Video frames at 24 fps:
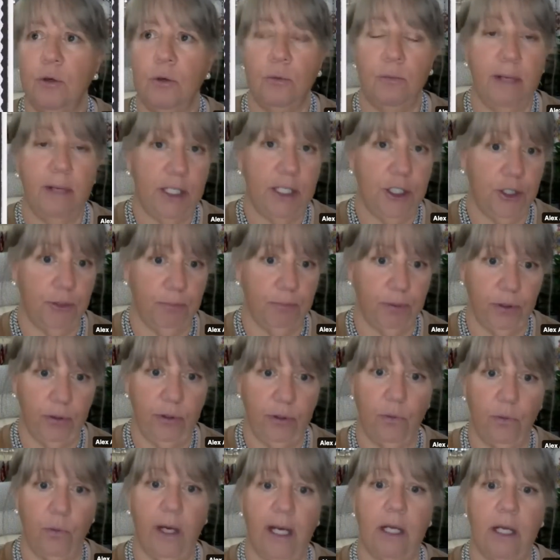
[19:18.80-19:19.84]
if you made your
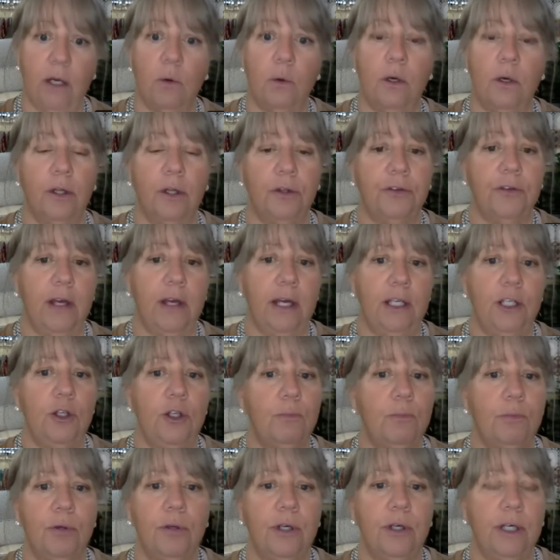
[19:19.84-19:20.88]
blue and white quilt
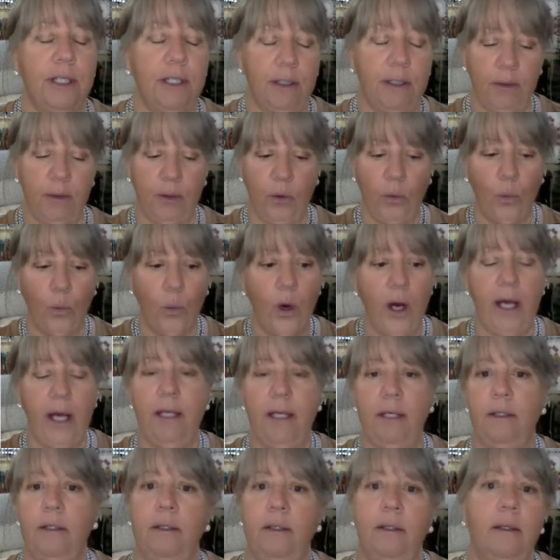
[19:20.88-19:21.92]
and you put
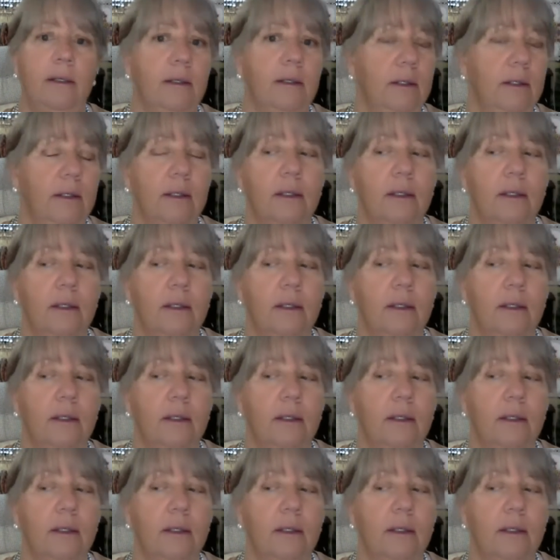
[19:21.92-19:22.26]
one